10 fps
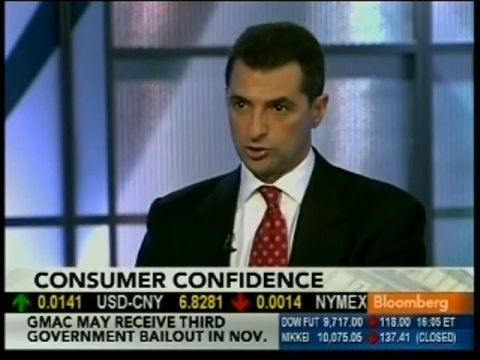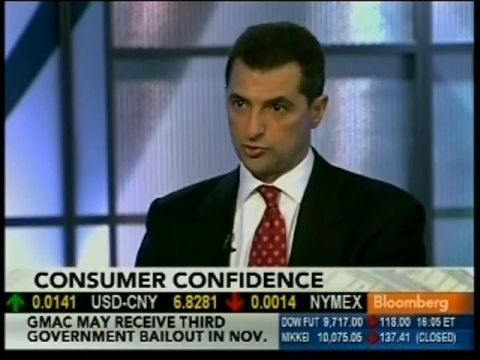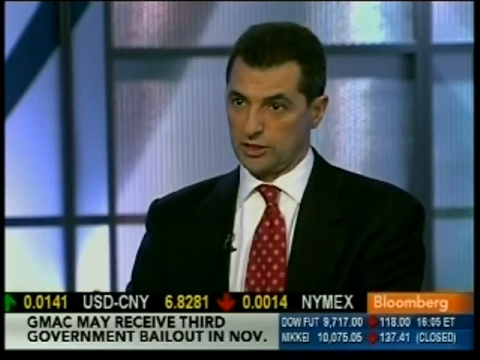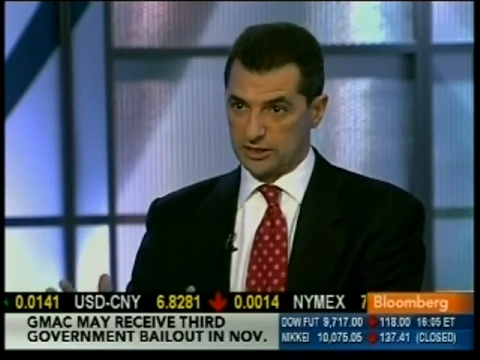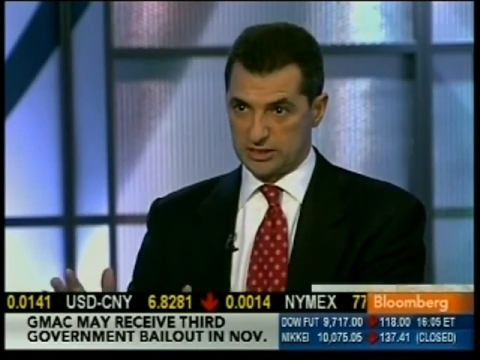Wall
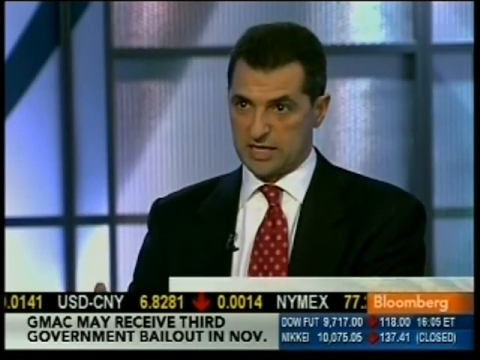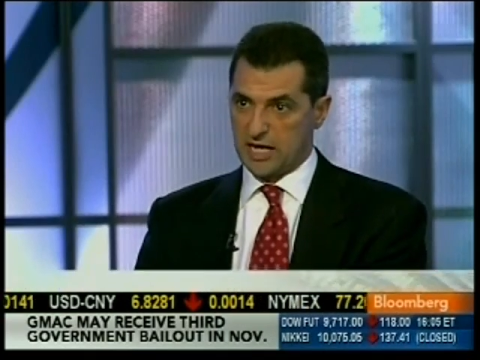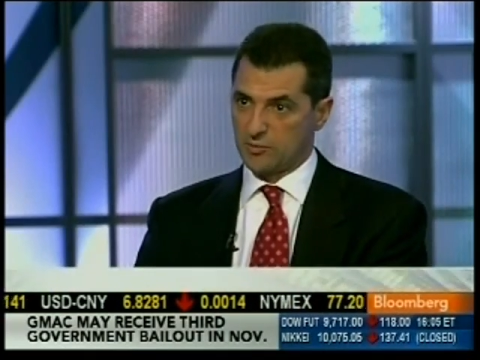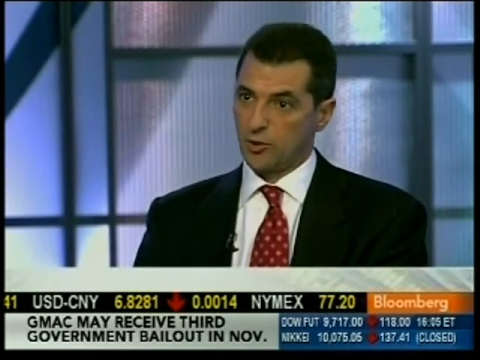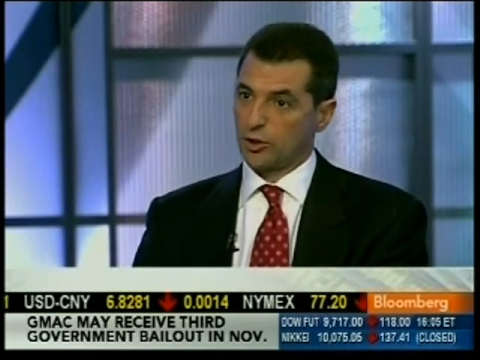Street and the
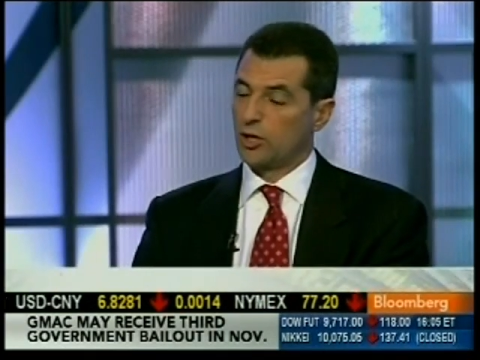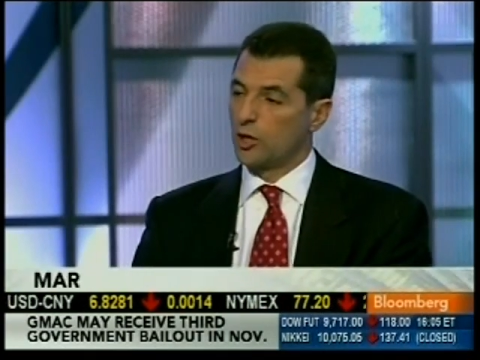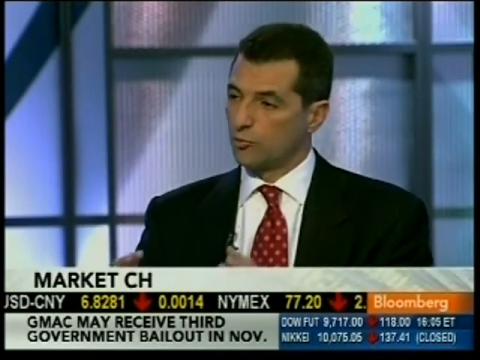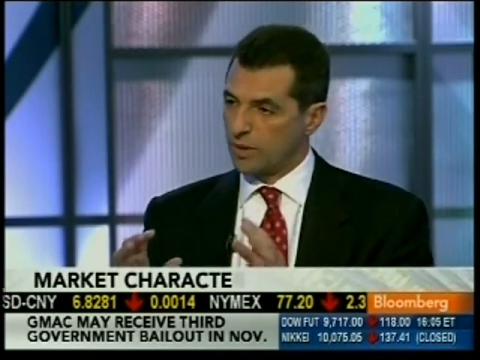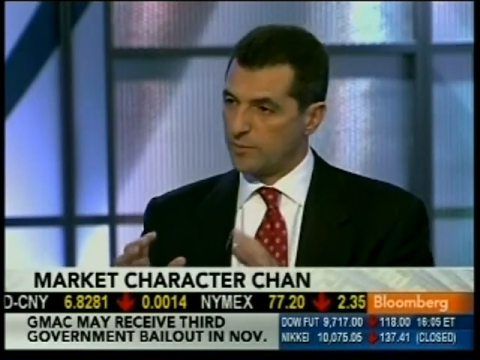stock market.
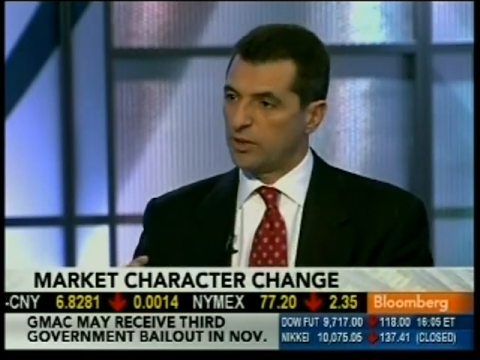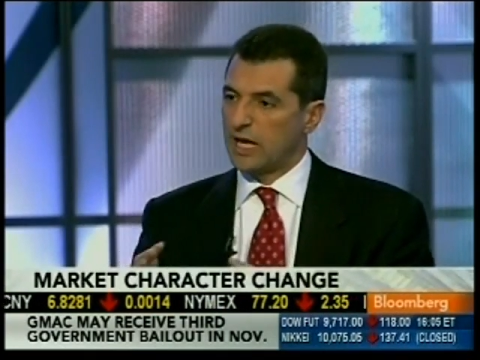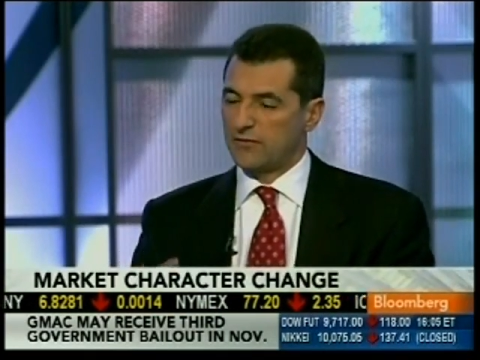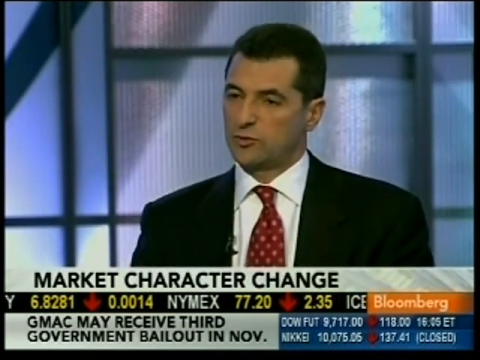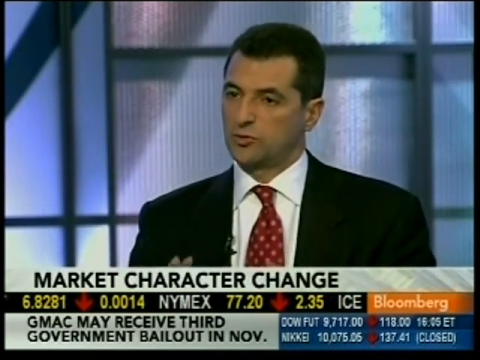People
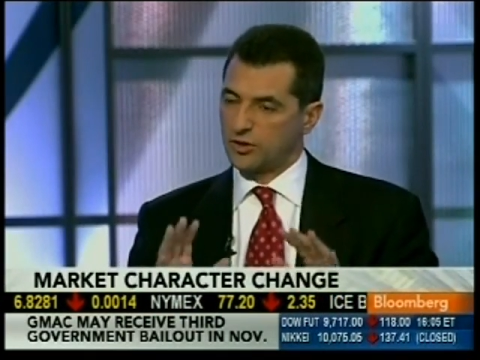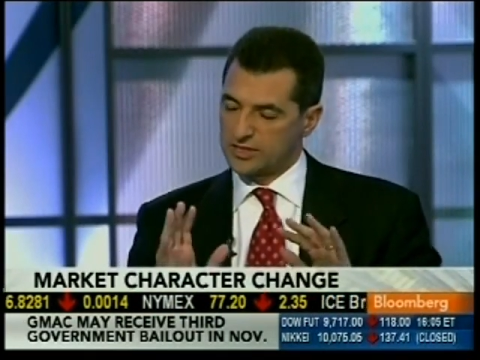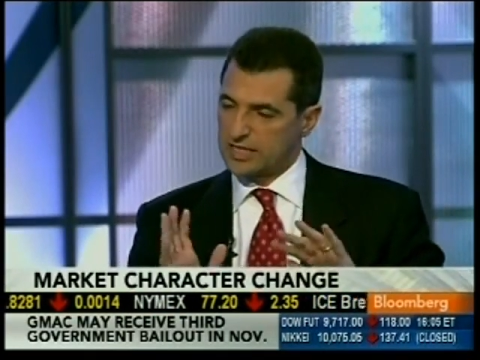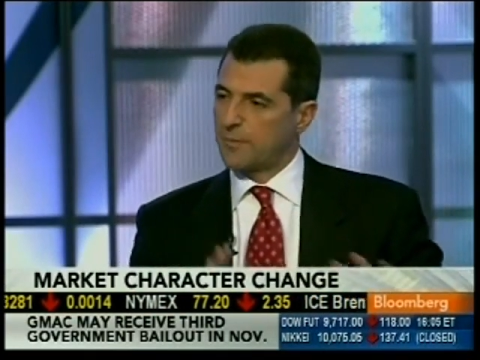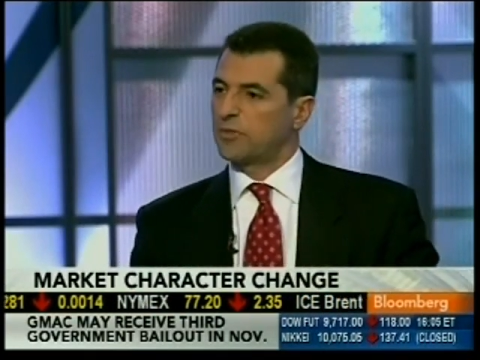have to
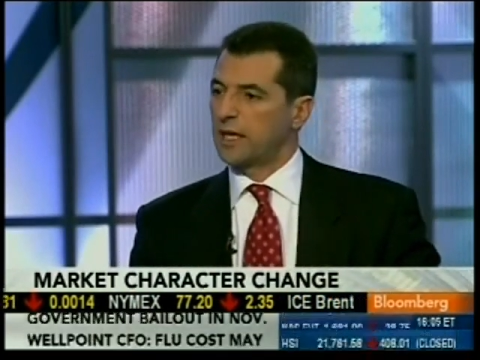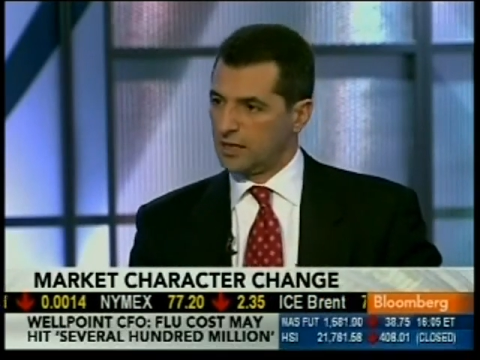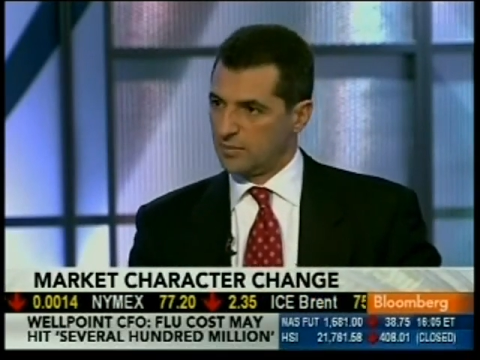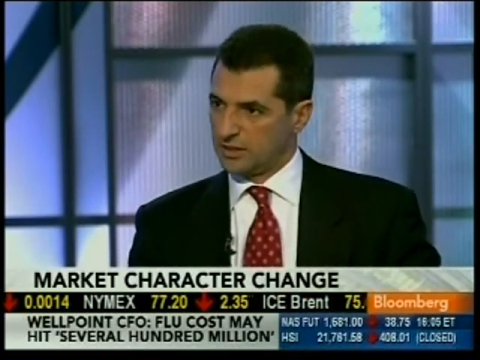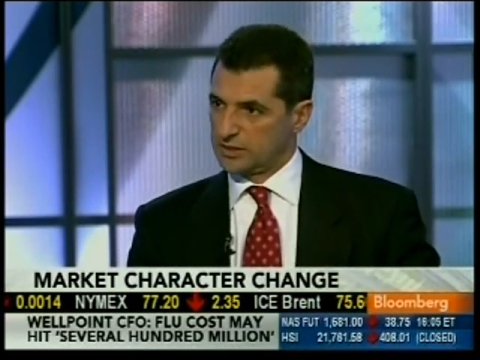stop
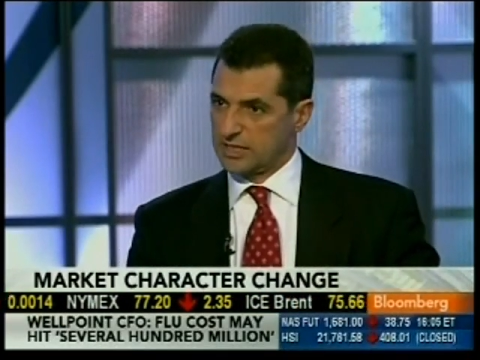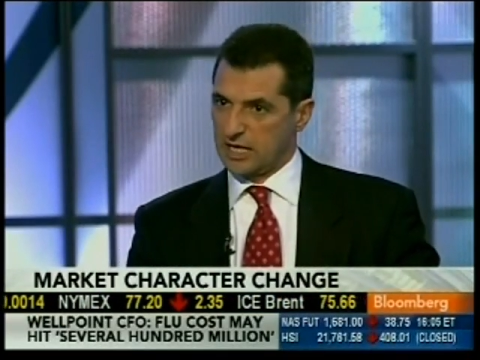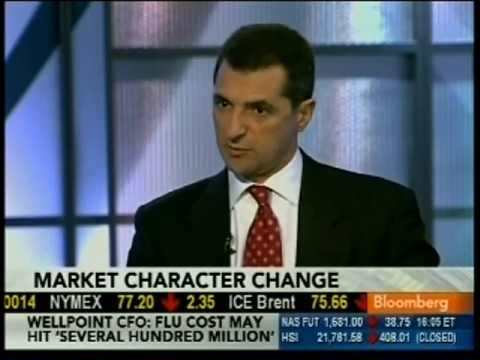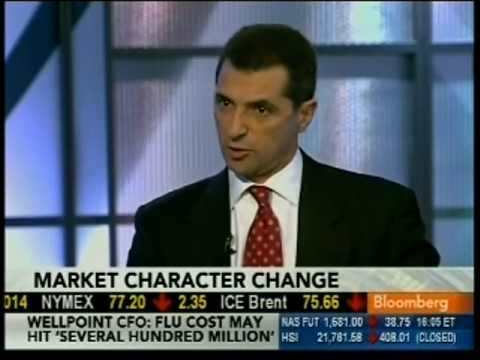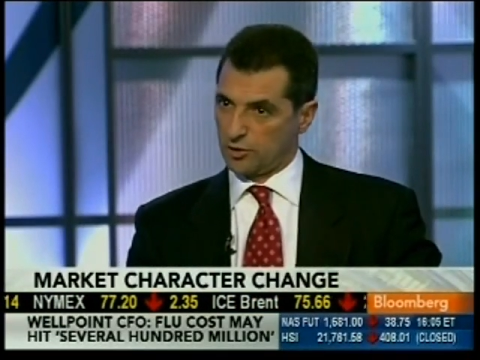thinking about the
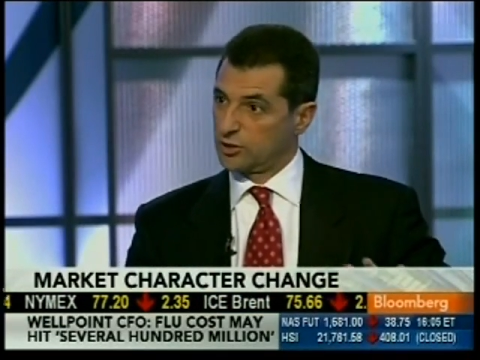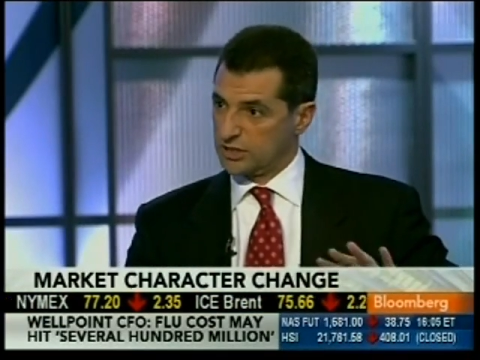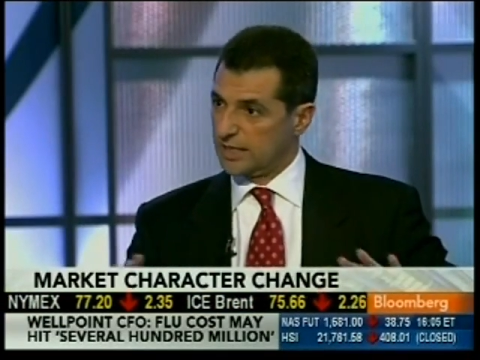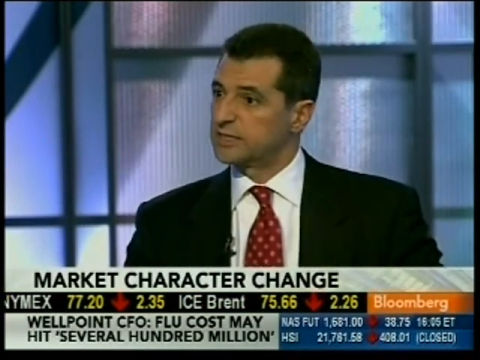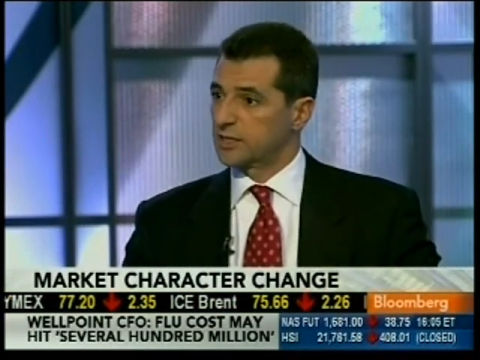stock market
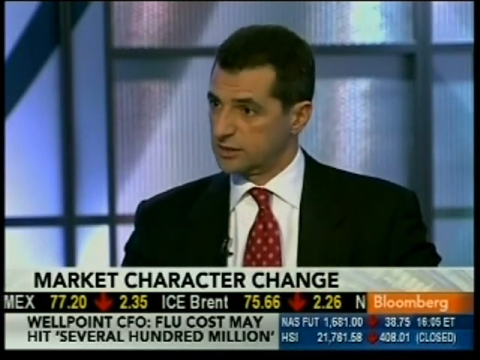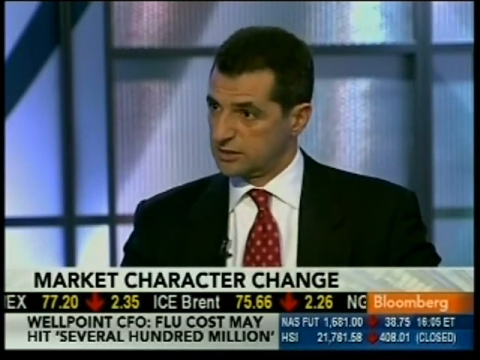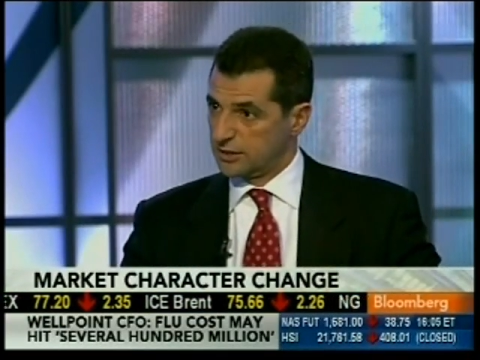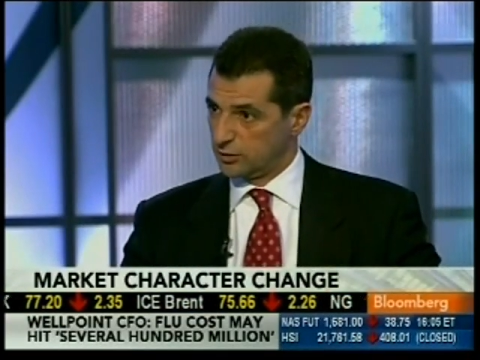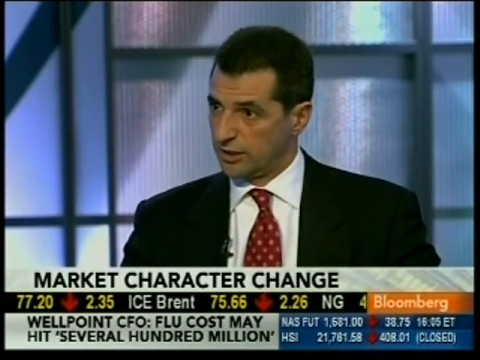because it is a
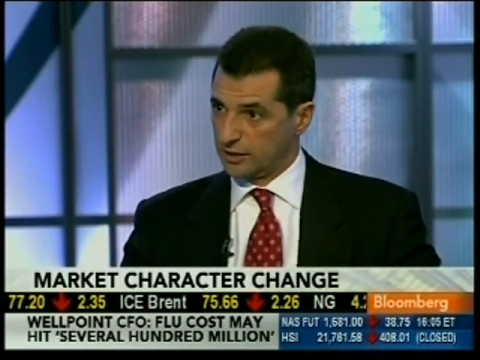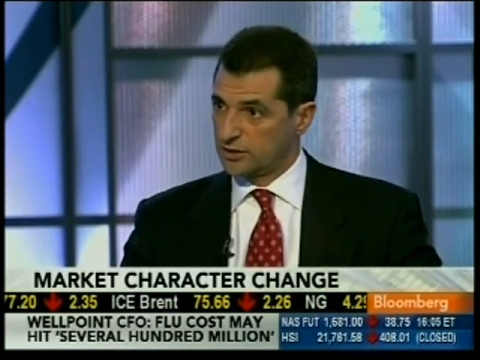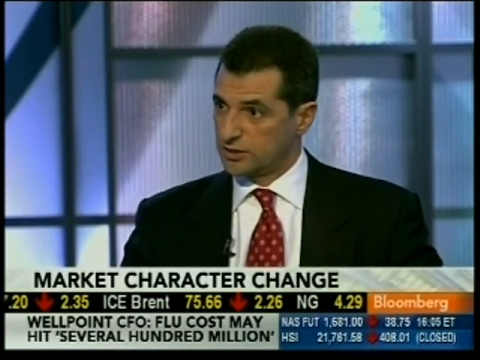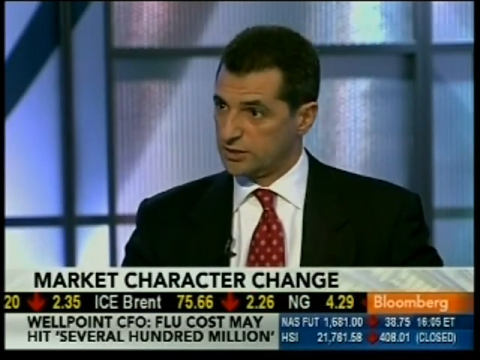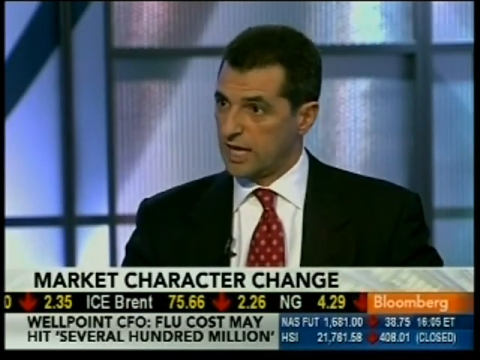casino, like
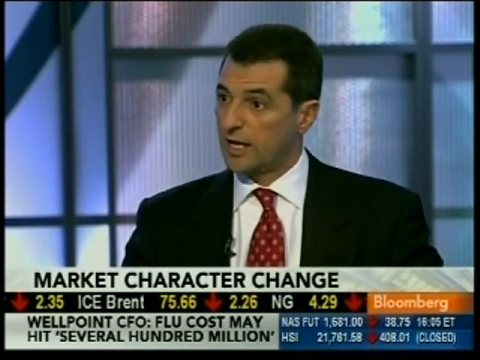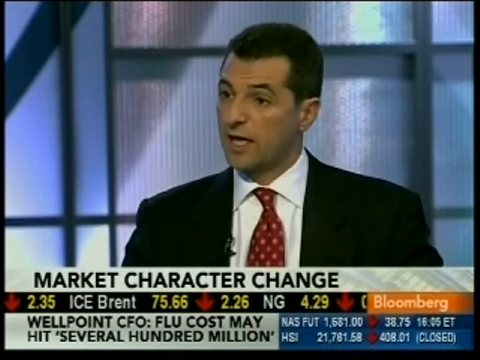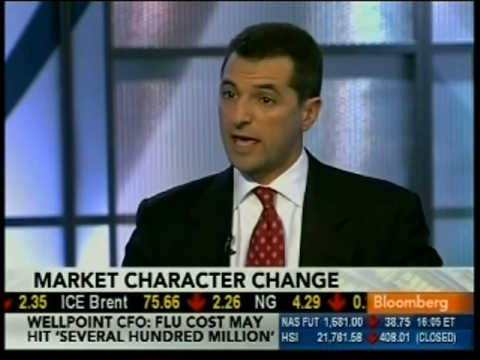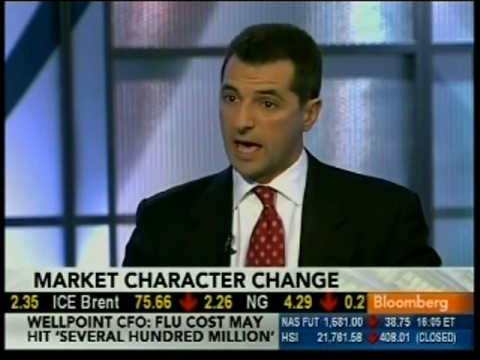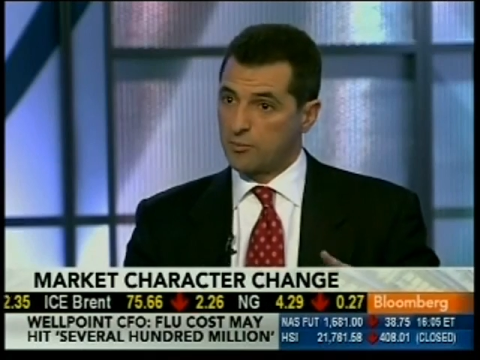you just said.